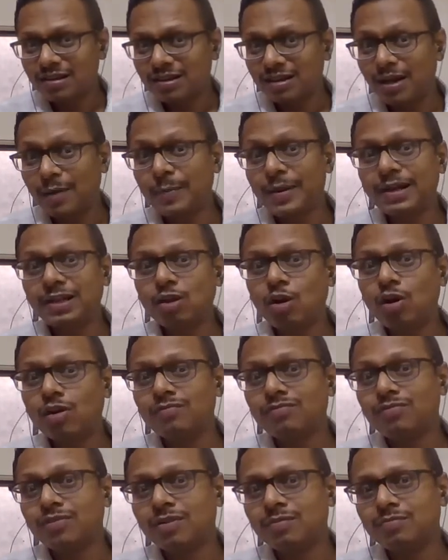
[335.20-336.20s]
coming
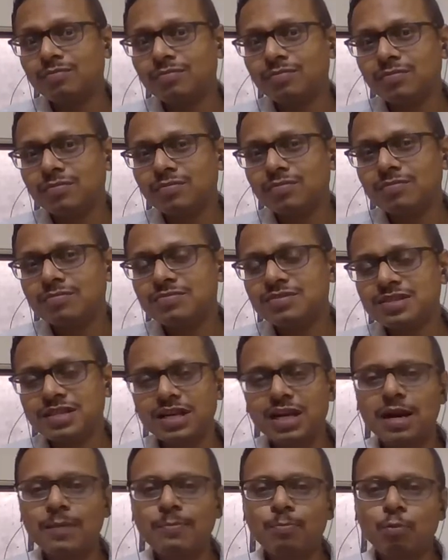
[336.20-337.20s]
down from
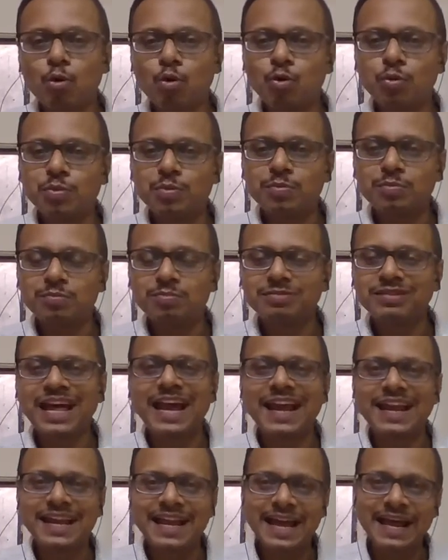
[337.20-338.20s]
Singapore,
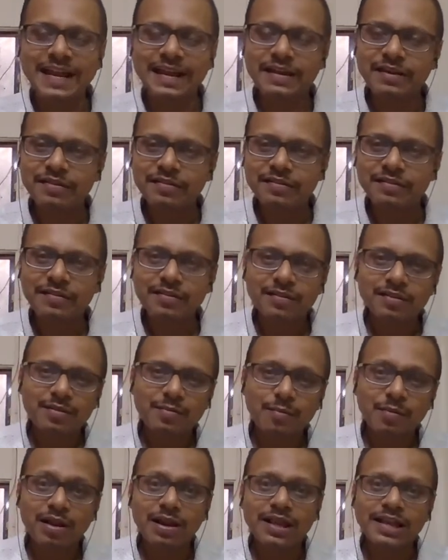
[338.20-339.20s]
Thailand,
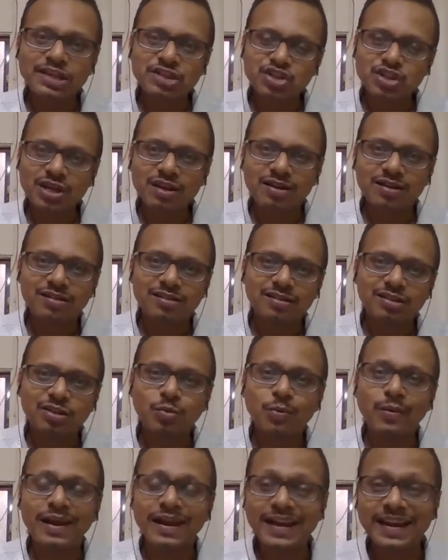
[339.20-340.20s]
Malaysia
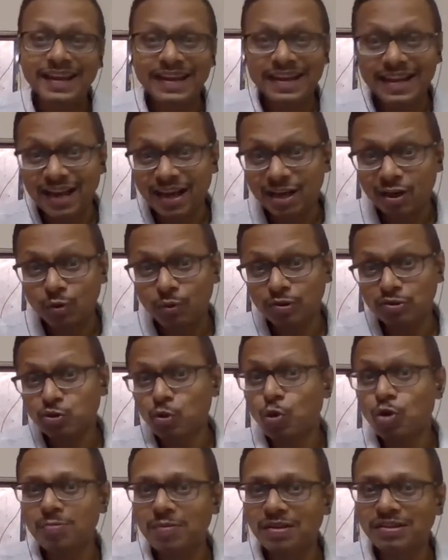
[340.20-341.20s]
to India, to his
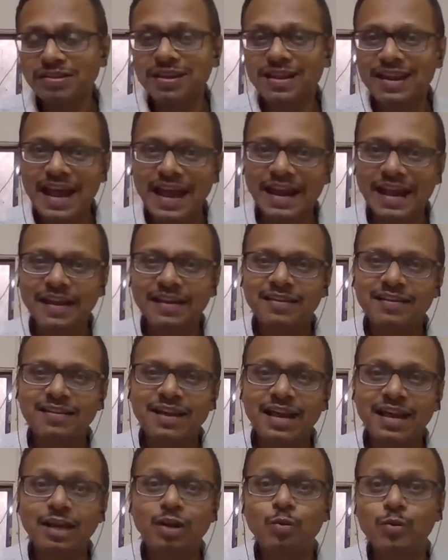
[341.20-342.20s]
own motherland,
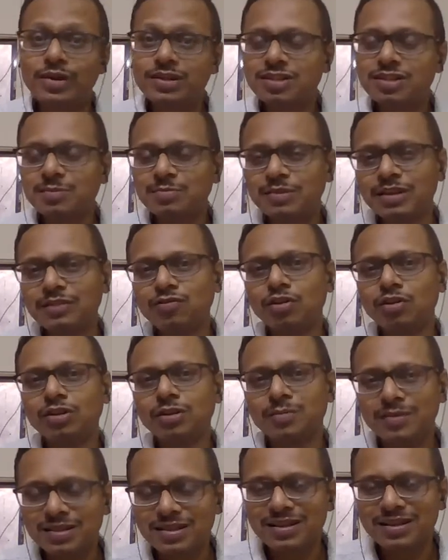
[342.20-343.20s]
and doing something for the
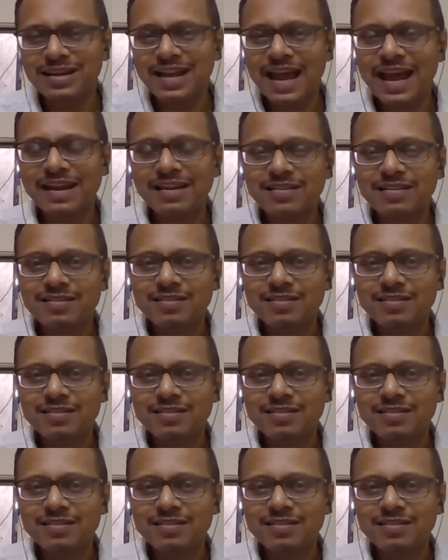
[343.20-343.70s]
motherland,